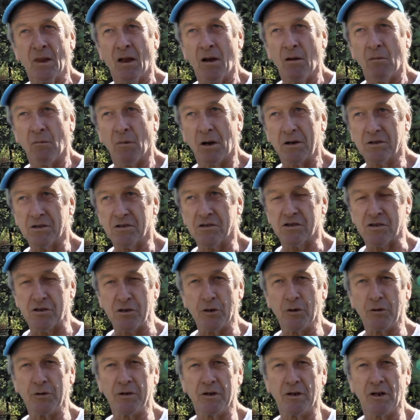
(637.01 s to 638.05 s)
much a
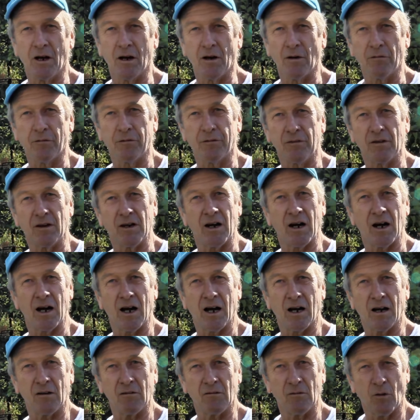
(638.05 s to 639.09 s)
student of
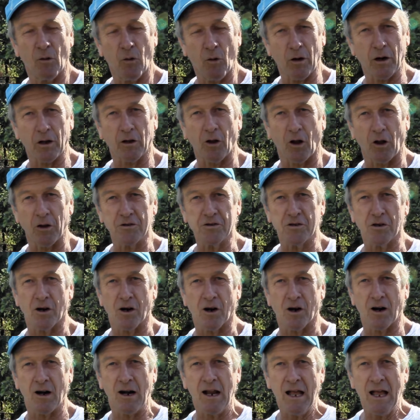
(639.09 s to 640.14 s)

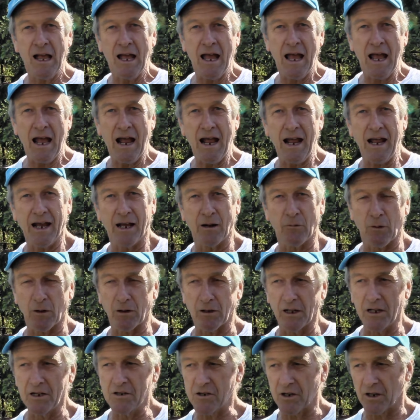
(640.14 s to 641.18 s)
horticulture and
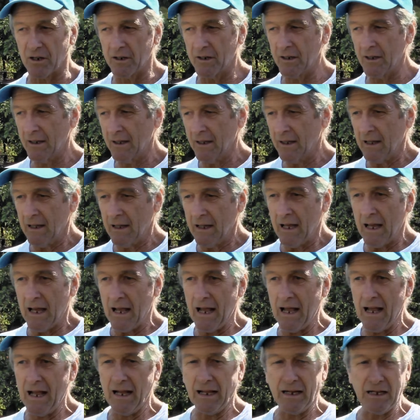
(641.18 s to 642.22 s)
religion,
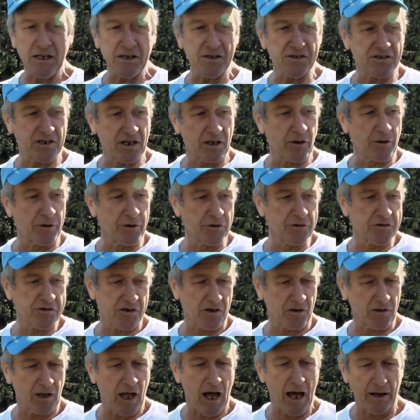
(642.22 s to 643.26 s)
and he's introduced a
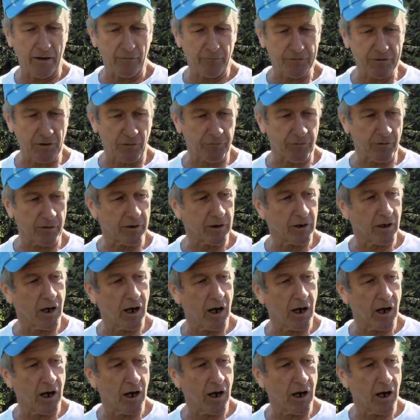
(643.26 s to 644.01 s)
lot of different